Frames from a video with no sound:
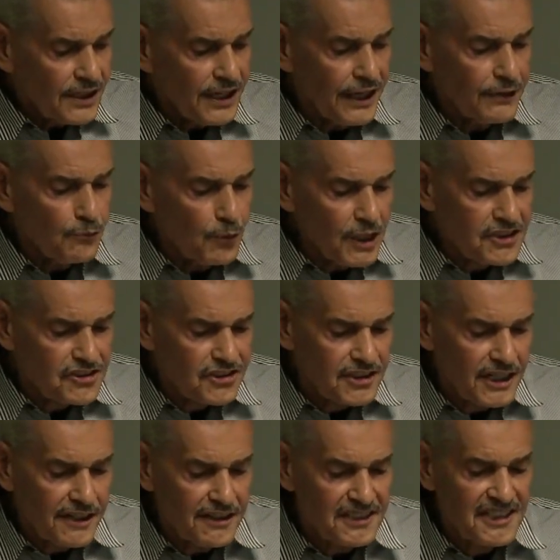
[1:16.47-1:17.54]
in which
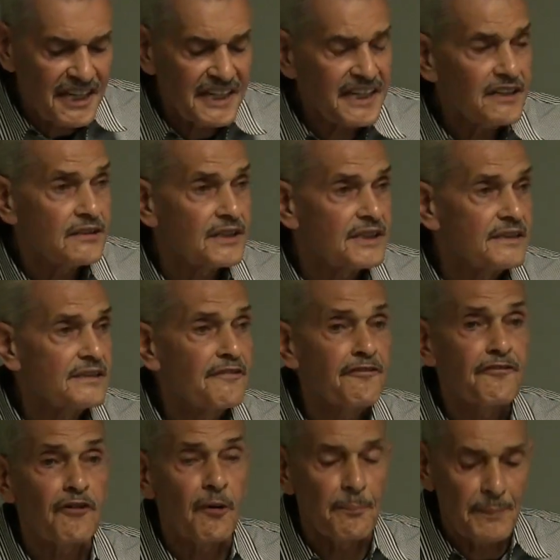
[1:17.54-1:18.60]
there is healing
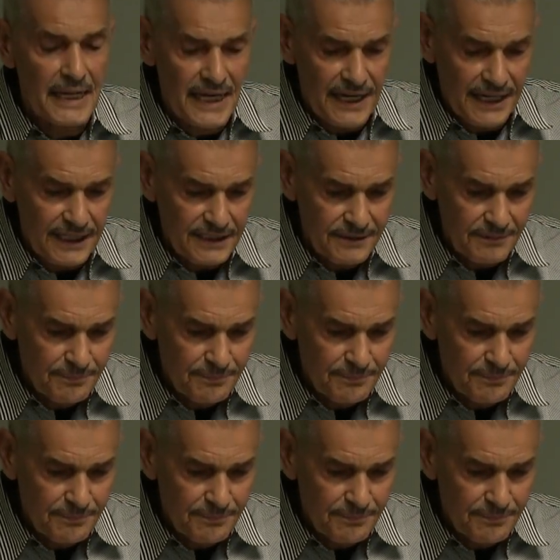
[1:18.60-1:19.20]
for man.